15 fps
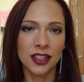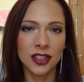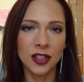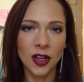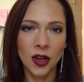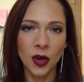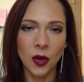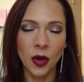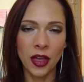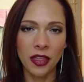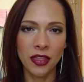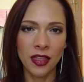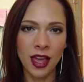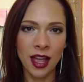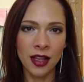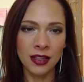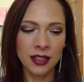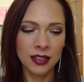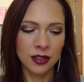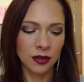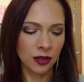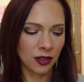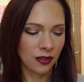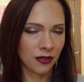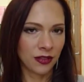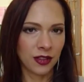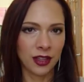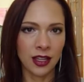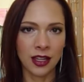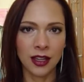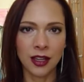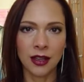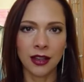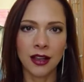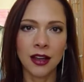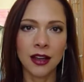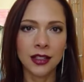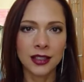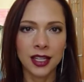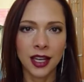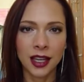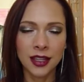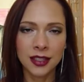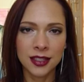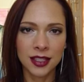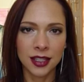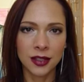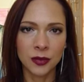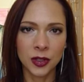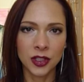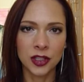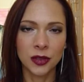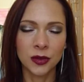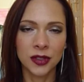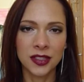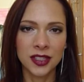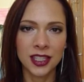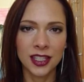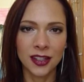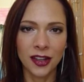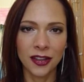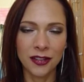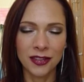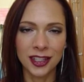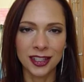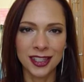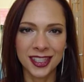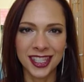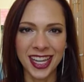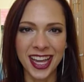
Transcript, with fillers: So that's sort of the context in which you will see all of this,